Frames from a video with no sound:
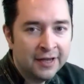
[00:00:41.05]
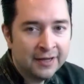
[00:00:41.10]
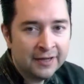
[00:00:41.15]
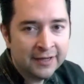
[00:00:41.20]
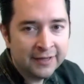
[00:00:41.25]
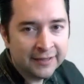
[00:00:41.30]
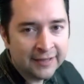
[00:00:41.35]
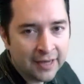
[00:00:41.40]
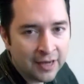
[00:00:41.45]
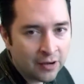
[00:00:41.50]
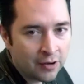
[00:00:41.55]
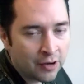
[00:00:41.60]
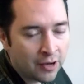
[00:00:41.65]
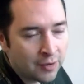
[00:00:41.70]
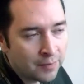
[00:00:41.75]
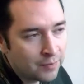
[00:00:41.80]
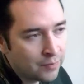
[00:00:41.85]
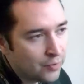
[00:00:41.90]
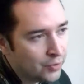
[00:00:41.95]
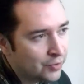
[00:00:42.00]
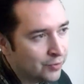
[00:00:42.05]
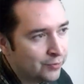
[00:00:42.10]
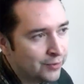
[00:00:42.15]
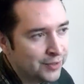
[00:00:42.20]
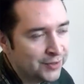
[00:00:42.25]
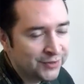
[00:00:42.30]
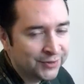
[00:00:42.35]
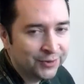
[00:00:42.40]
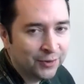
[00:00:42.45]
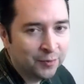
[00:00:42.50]
I like how uh, Motor
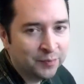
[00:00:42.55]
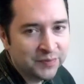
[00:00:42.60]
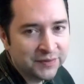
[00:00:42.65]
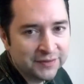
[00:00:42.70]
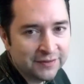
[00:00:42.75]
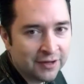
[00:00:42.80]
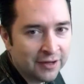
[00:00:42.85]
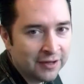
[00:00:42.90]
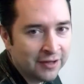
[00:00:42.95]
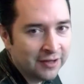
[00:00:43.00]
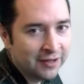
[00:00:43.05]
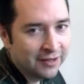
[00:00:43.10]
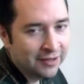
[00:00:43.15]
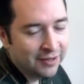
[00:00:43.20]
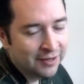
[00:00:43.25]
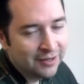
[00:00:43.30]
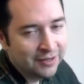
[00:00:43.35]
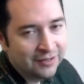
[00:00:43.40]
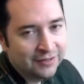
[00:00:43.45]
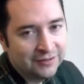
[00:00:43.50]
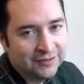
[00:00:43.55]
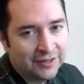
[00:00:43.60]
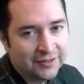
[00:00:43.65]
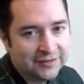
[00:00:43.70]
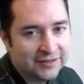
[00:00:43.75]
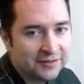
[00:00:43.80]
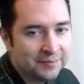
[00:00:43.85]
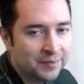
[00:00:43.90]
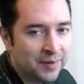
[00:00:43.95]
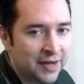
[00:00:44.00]
Racer opens up,
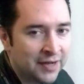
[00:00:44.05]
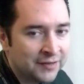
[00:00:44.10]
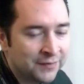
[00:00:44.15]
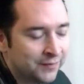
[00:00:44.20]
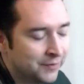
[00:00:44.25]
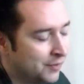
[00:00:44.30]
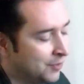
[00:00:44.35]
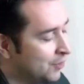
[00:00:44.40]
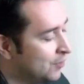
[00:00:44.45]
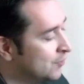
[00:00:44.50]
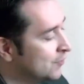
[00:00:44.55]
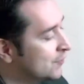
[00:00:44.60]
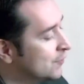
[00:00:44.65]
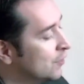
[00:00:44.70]
does his box video.